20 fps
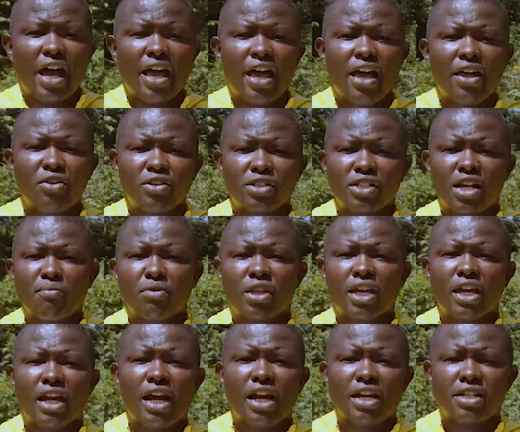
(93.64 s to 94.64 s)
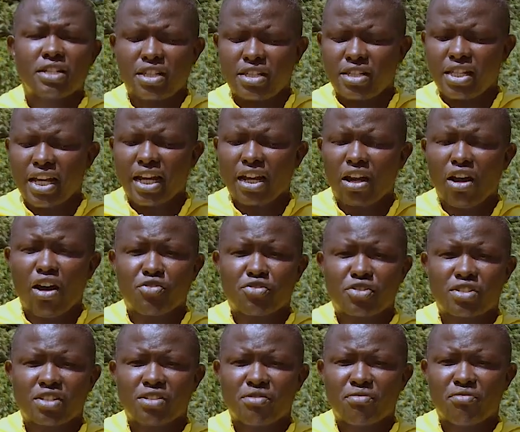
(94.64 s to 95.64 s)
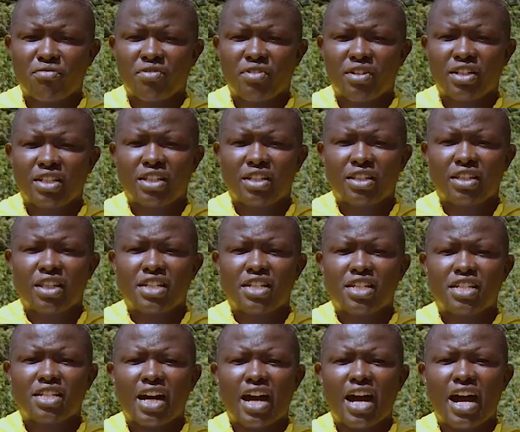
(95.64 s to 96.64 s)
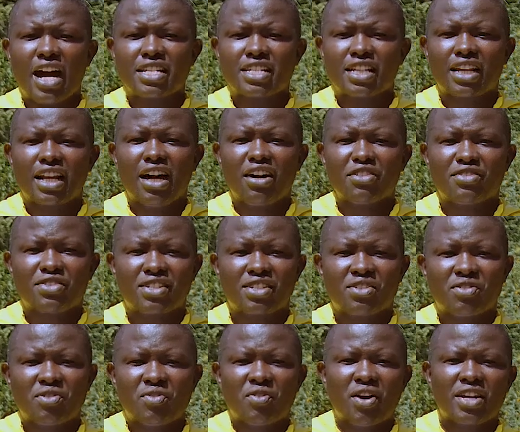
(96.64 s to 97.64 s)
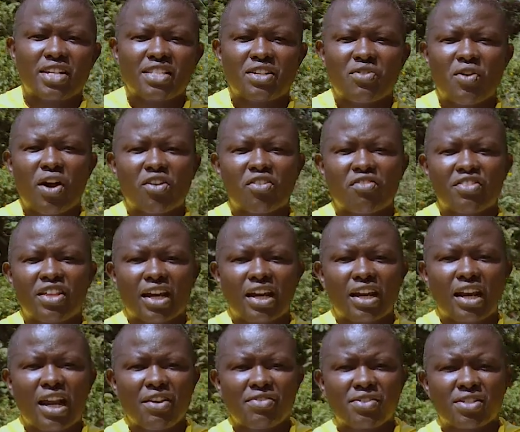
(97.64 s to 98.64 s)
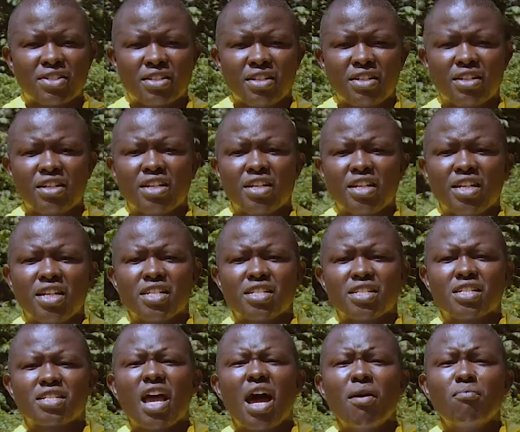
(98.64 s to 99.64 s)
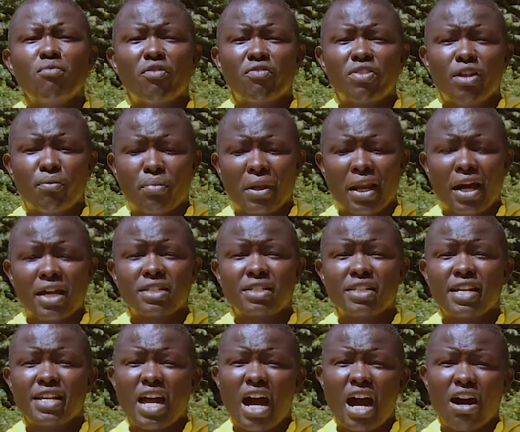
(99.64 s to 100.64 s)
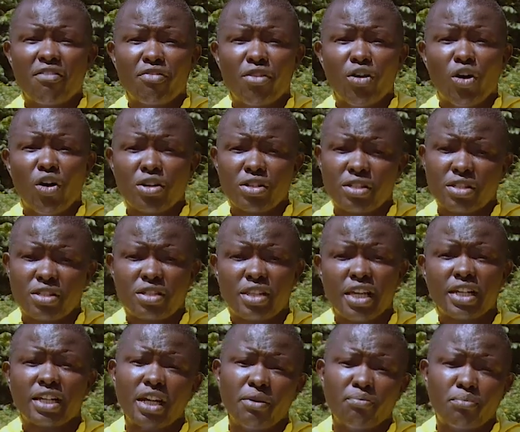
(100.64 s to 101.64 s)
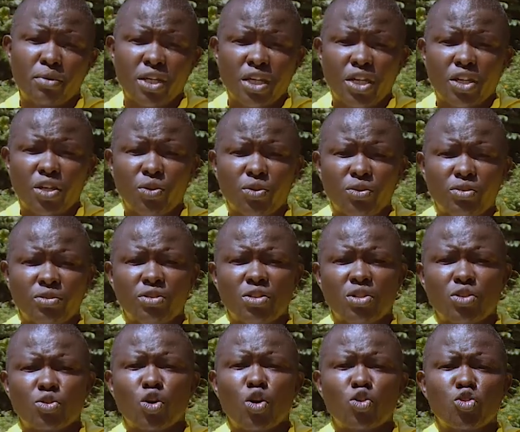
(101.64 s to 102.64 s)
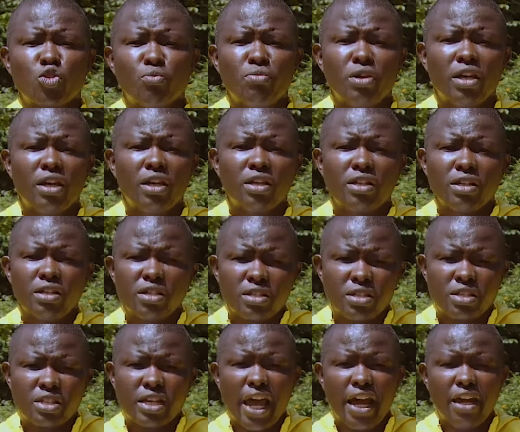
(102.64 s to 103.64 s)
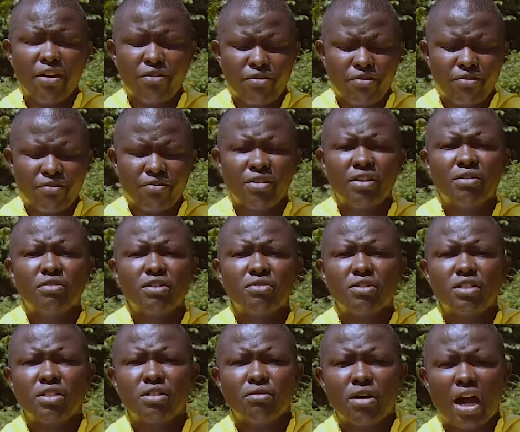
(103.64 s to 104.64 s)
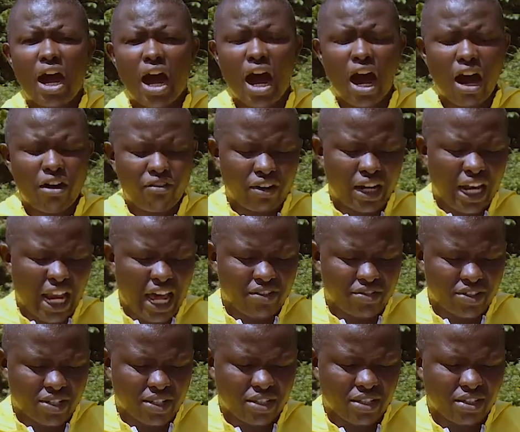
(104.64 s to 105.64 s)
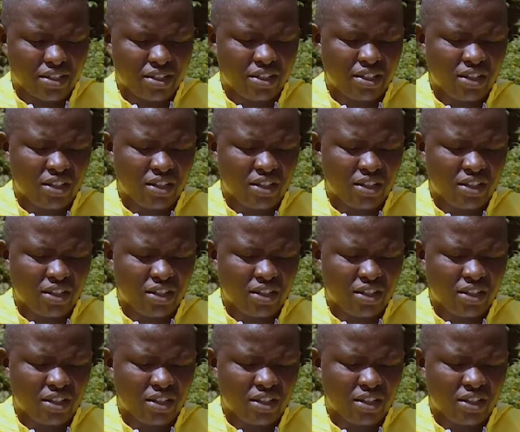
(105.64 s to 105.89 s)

And something else is the gloves. The teacher has gloves. What is the work of the gloves? Some of the plants, they have thorns, they can prick you. So to be safe, have gloves.